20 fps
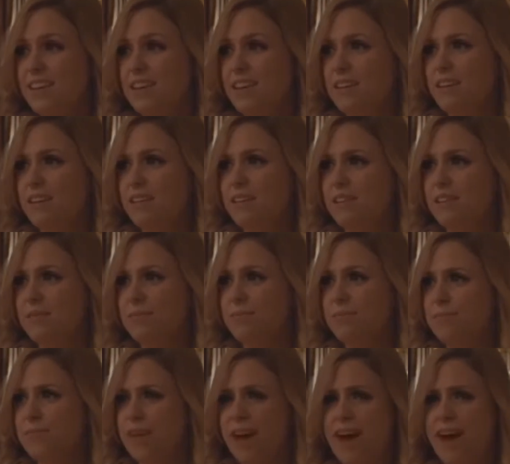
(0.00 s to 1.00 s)
I
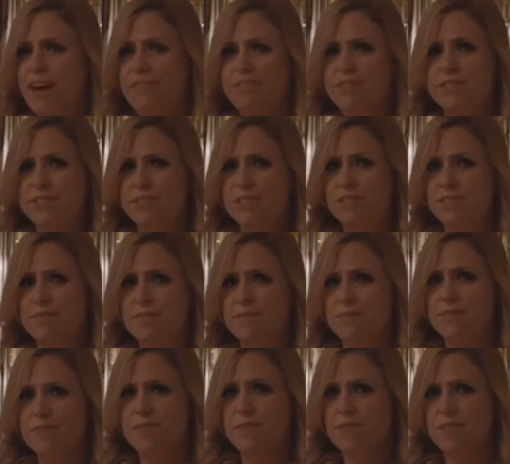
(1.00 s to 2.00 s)
have to.
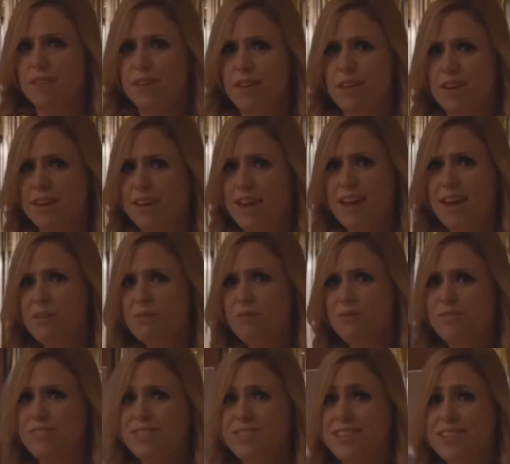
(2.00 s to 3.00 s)
I can't go
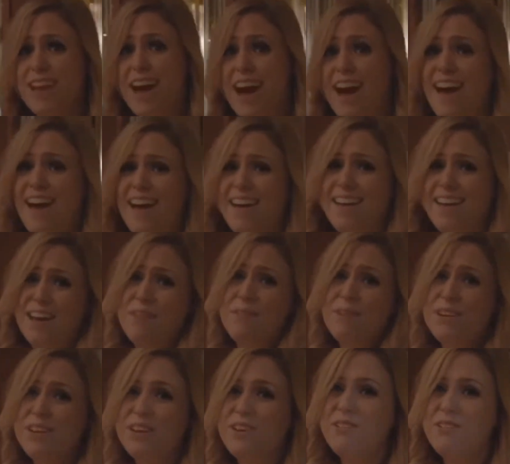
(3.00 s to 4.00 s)
over and say, hi, how are
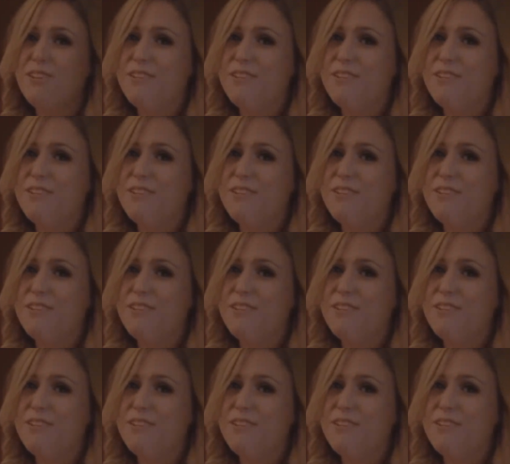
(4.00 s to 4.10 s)
you?